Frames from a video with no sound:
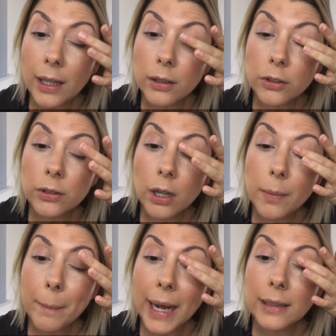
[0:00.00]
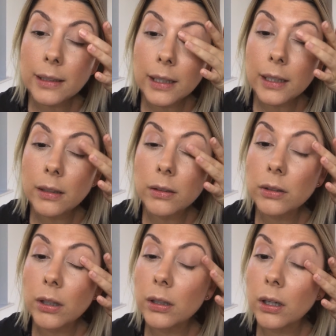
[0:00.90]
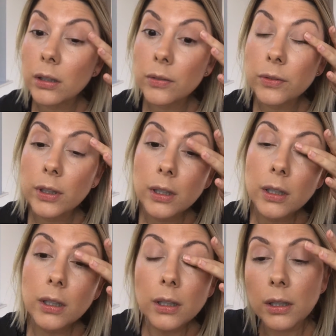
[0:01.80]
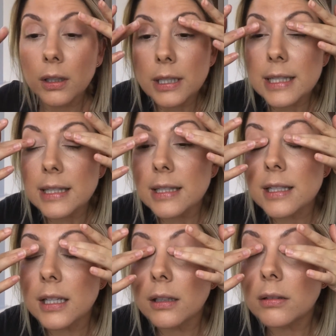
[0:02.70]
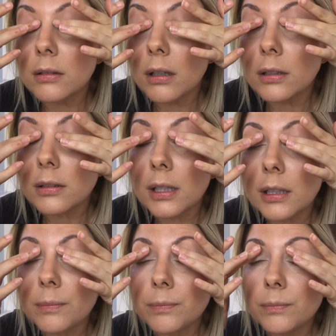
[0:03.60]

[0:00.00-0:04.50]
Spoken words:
and I just kind of pat it in so it kind of sticks nicely.